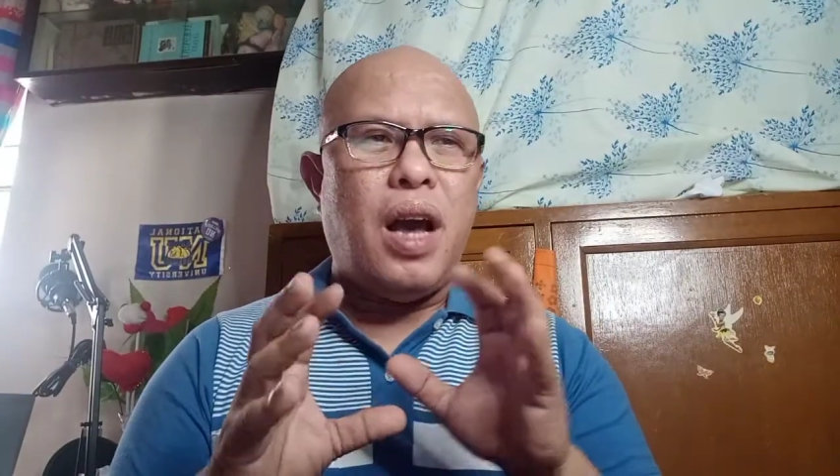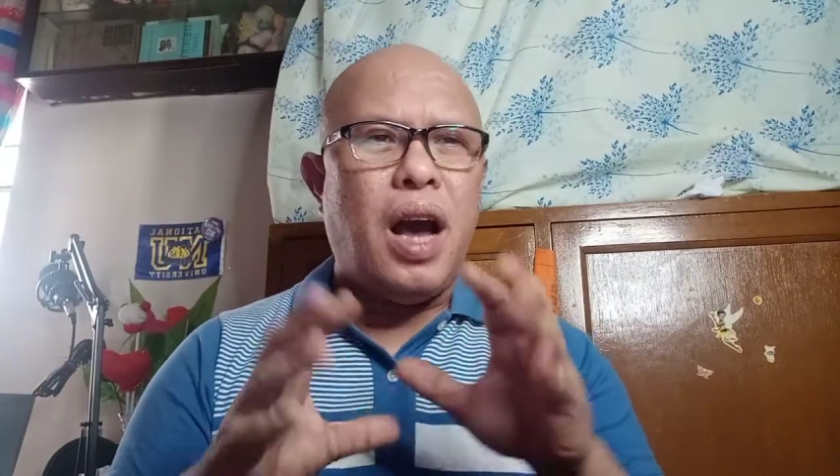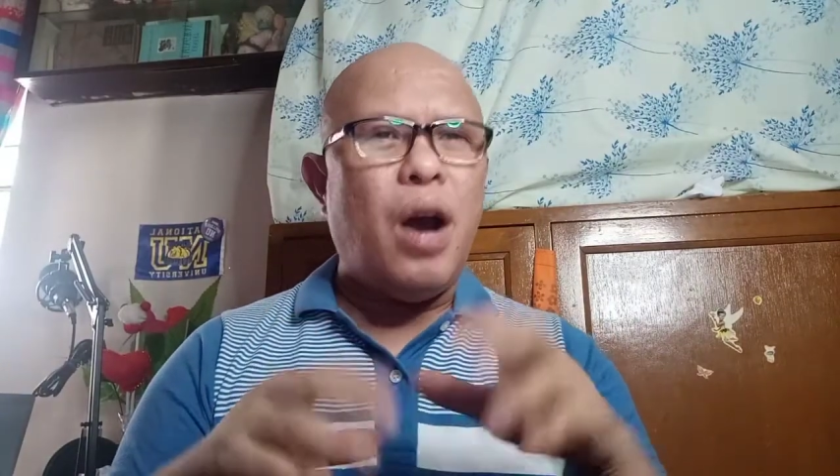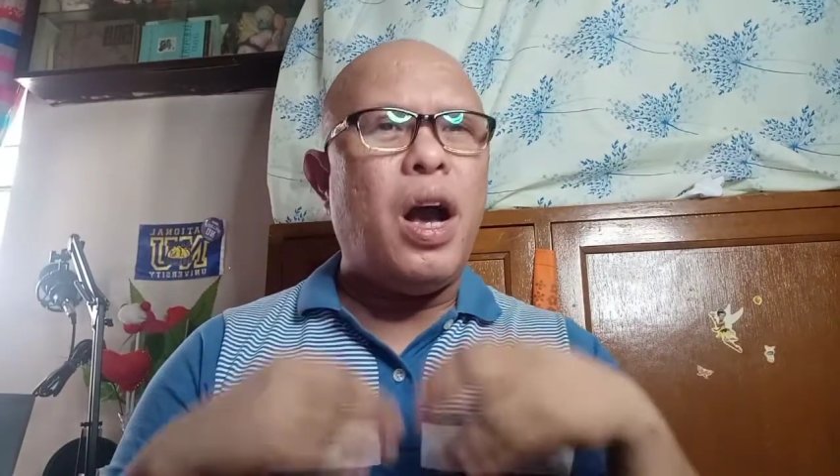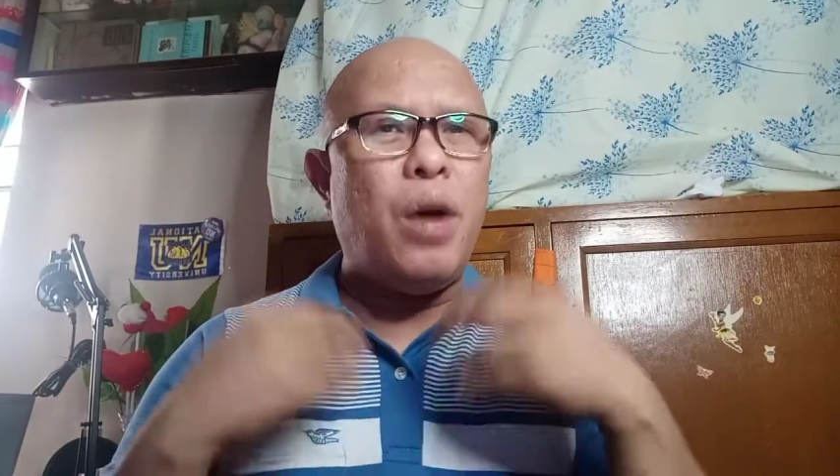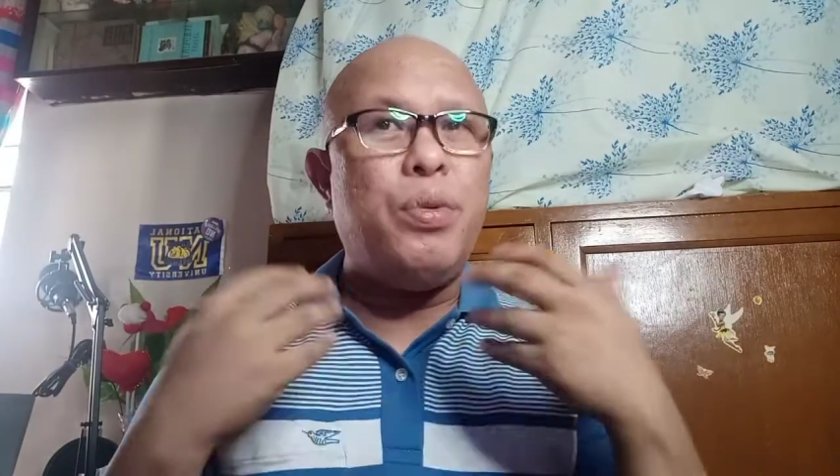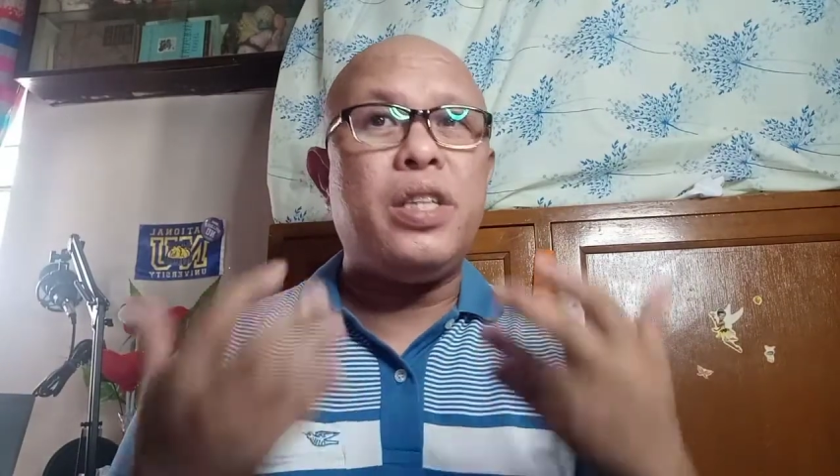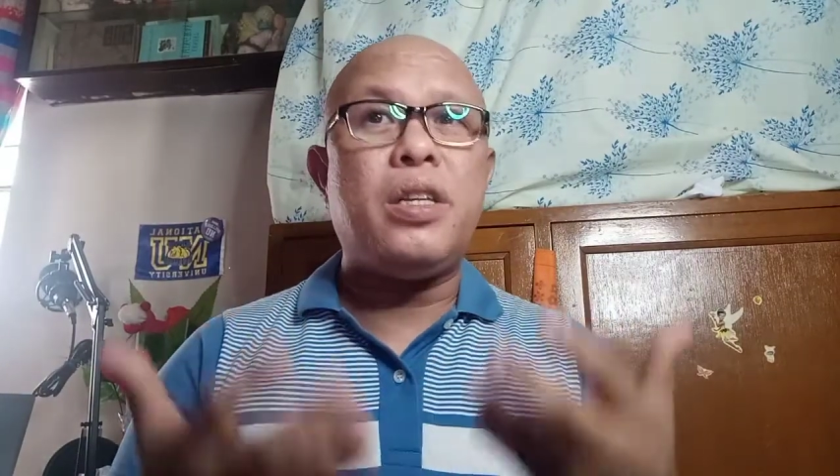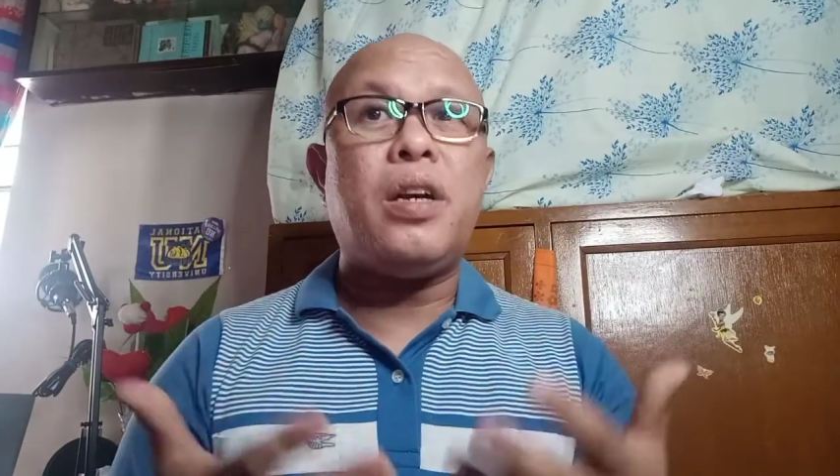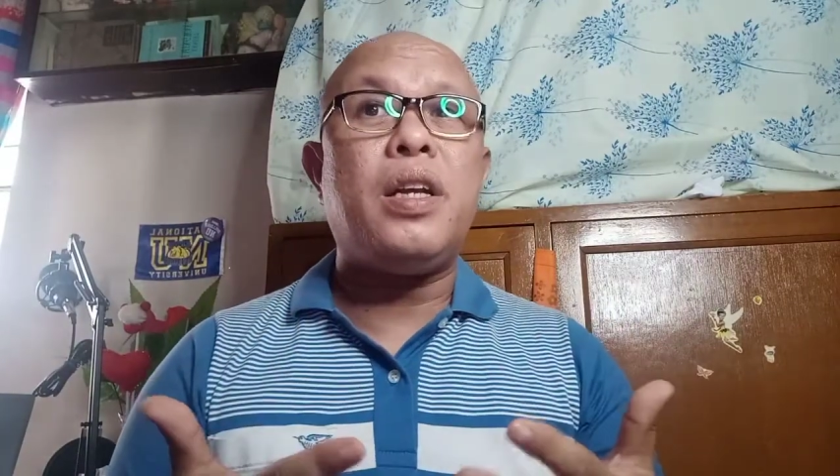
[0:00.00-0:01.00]
how we
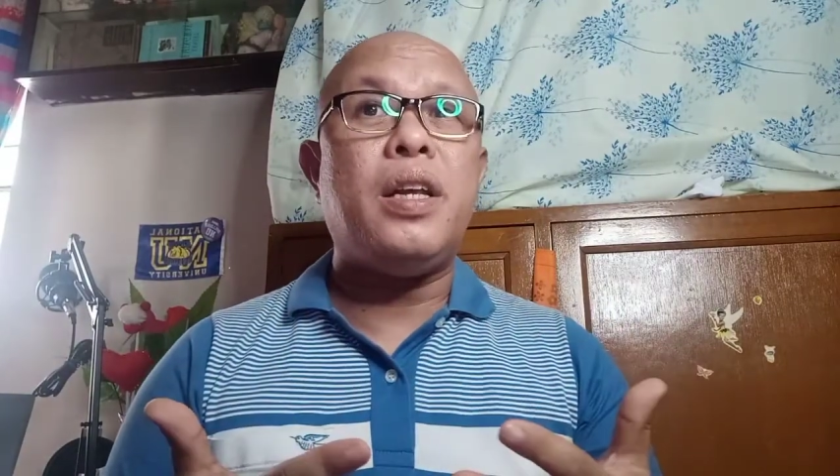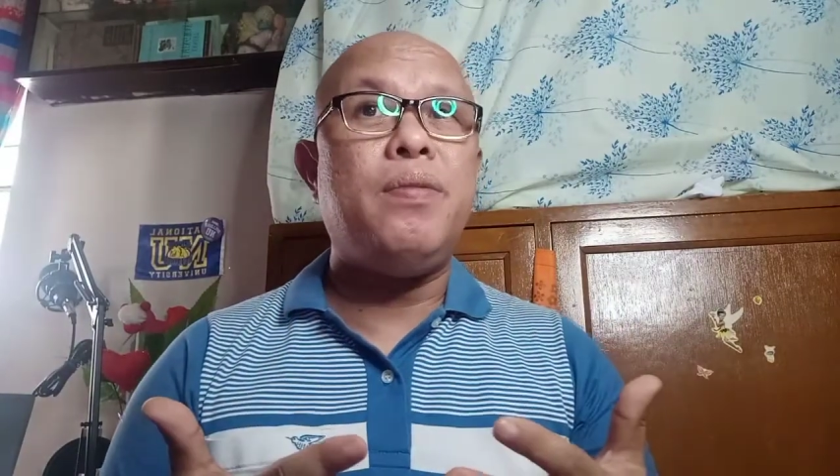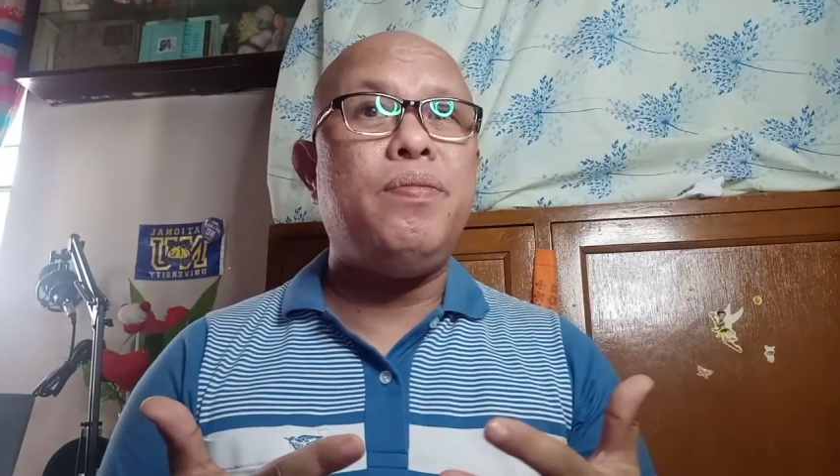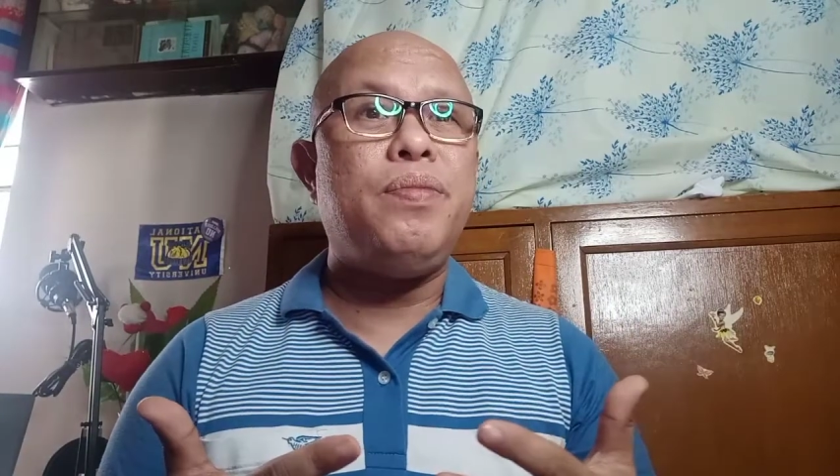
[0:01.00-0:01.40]
started.